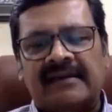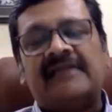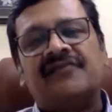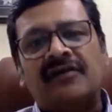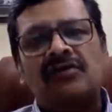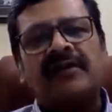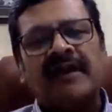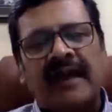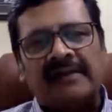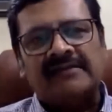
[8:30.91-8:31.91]
that's when you
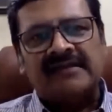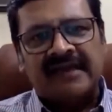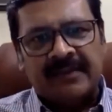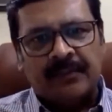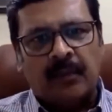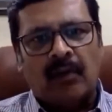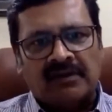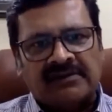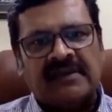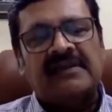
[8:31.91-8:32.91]
realize the
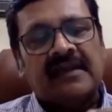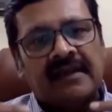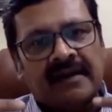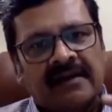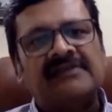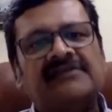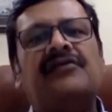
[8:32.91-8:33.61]
importance and the learnings